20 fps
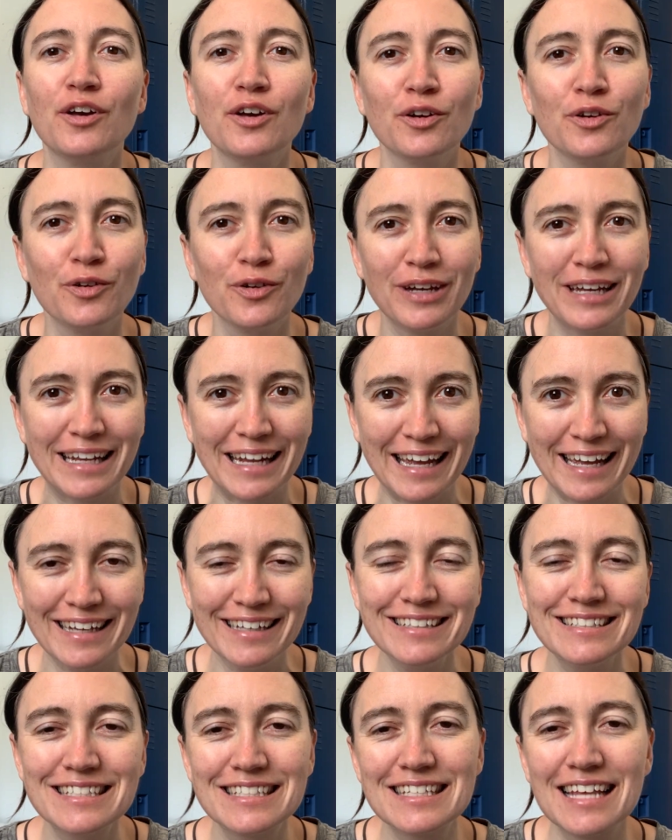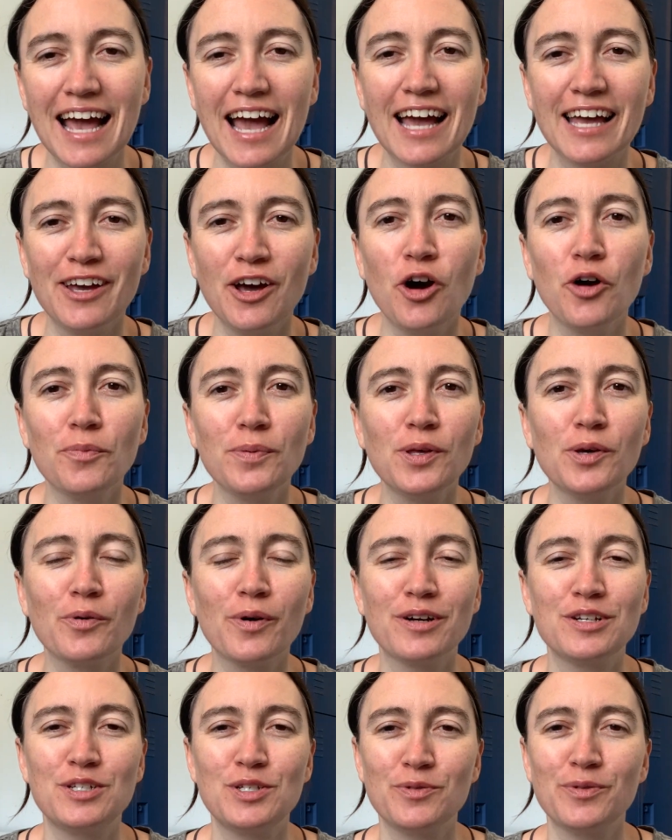Greetings, I hope you
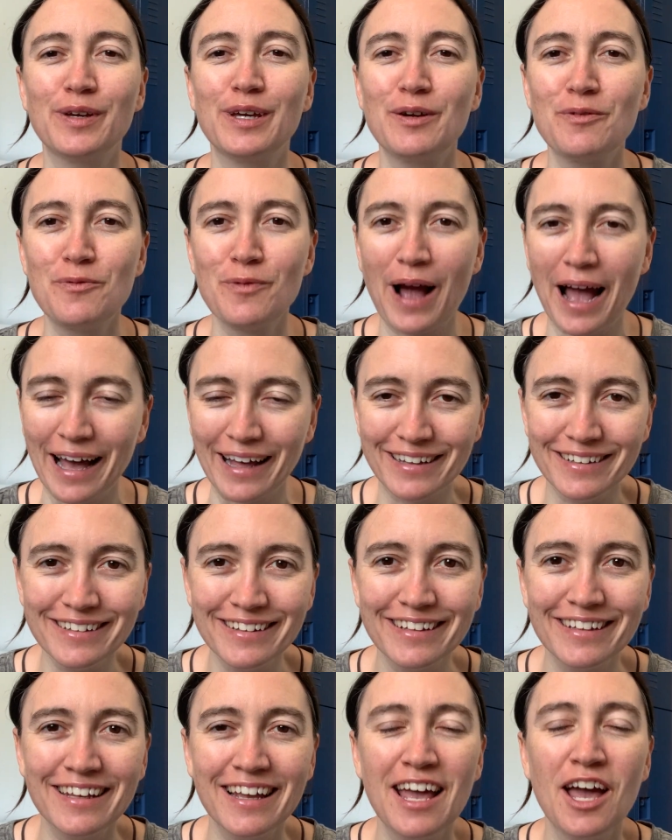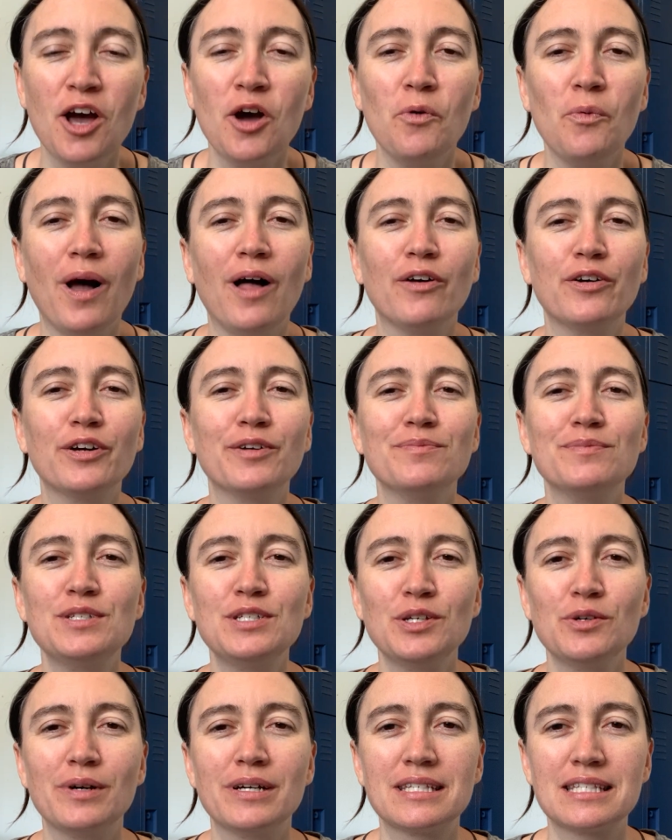are doing well. Welcome
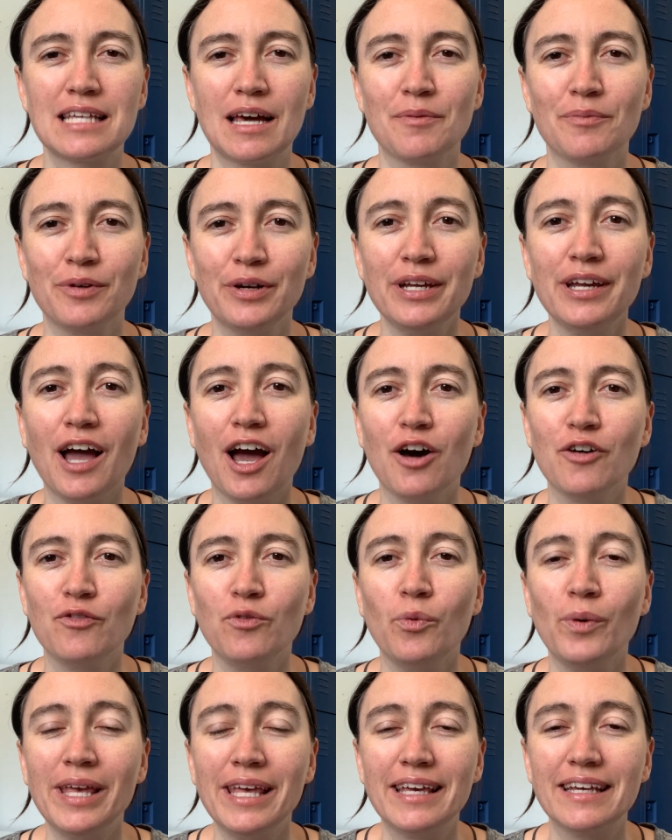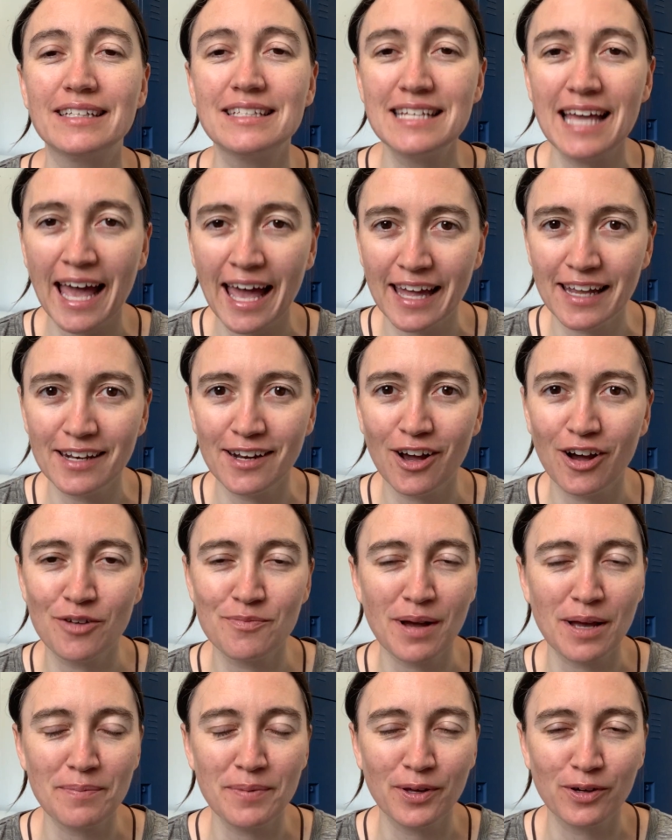to a summary of week 10 on
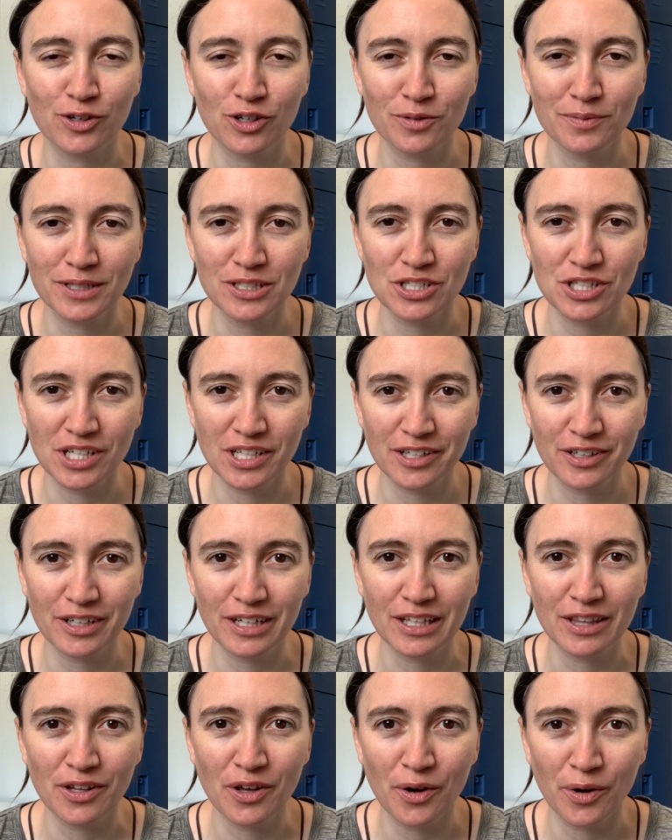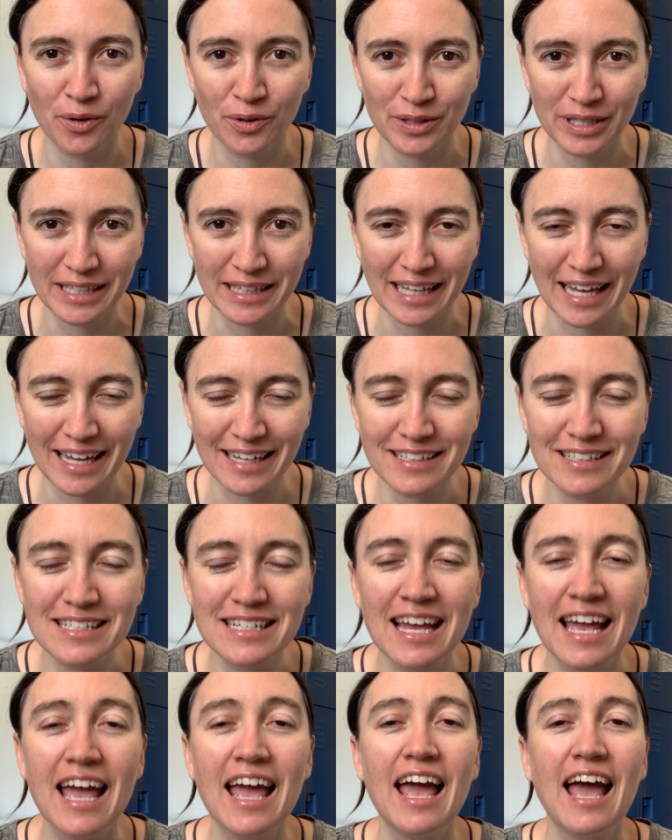my pilgrimage here in the Holy Land.
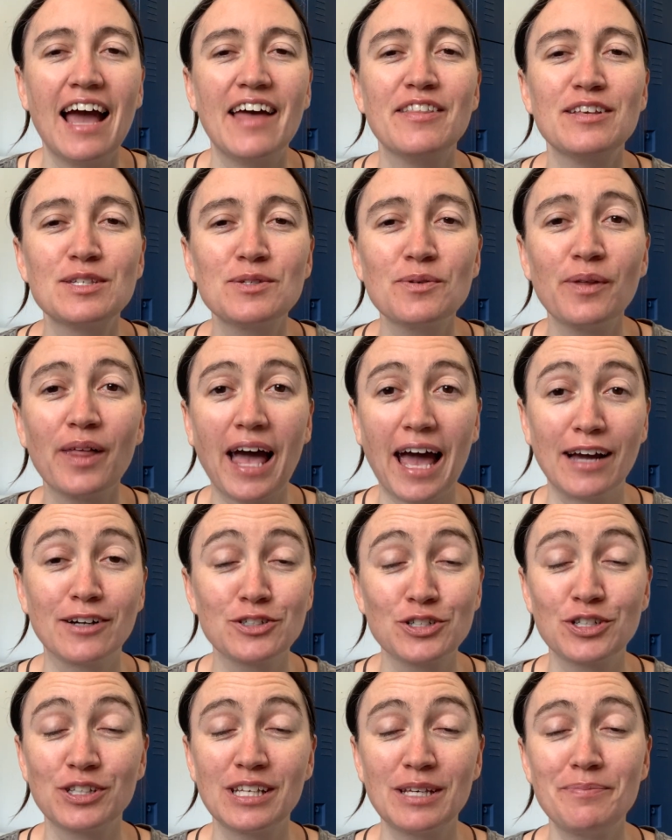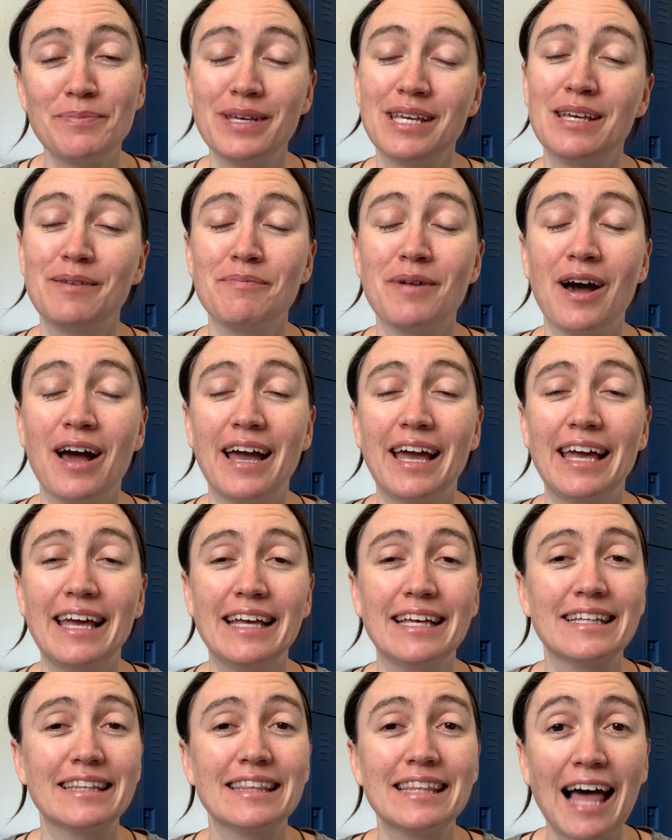And this will actually be my
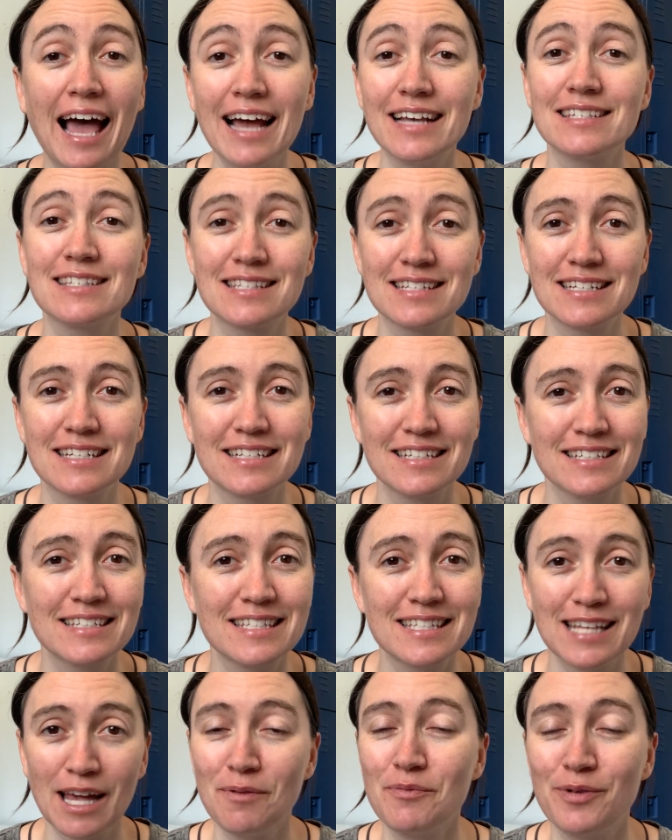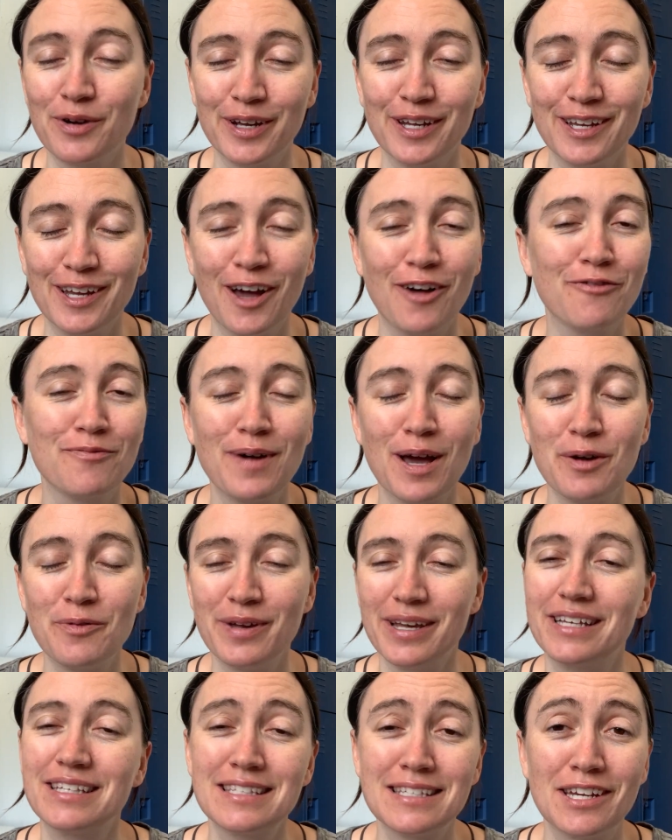last summary of my
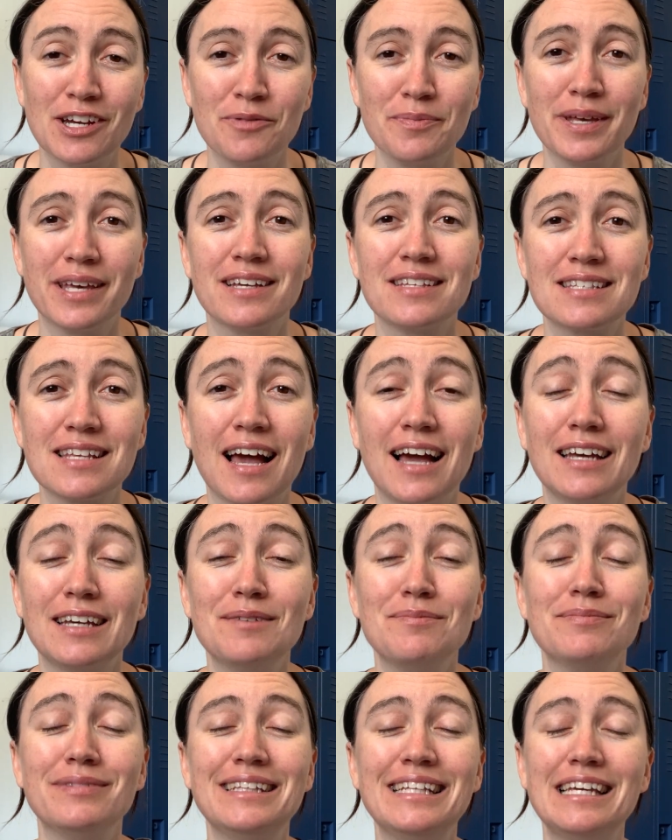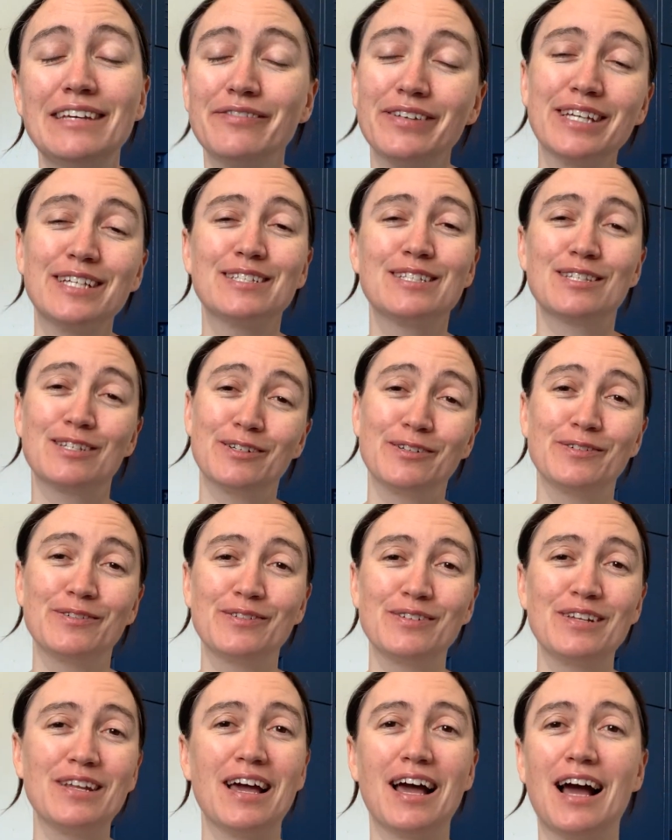weeks here because I am leaving
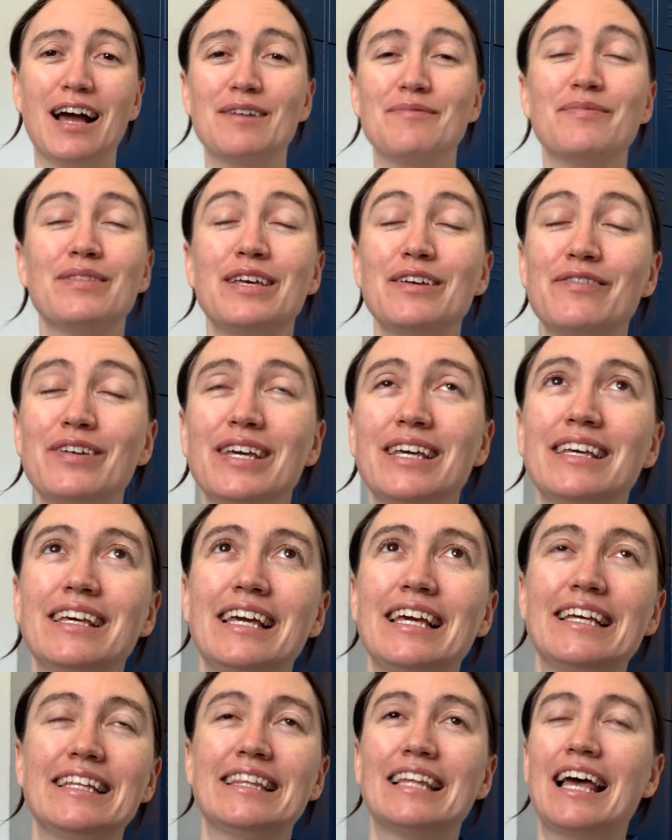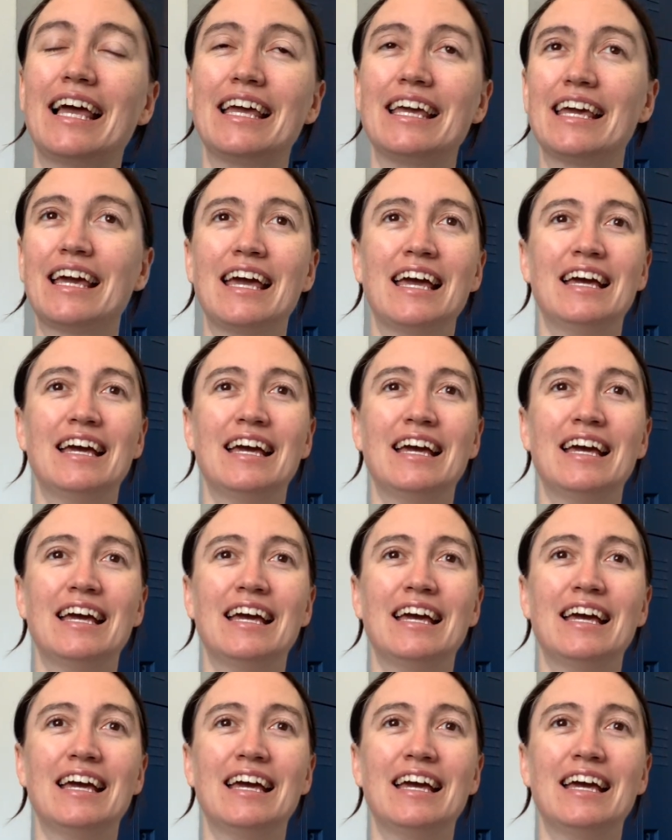soon. I'm leaving in like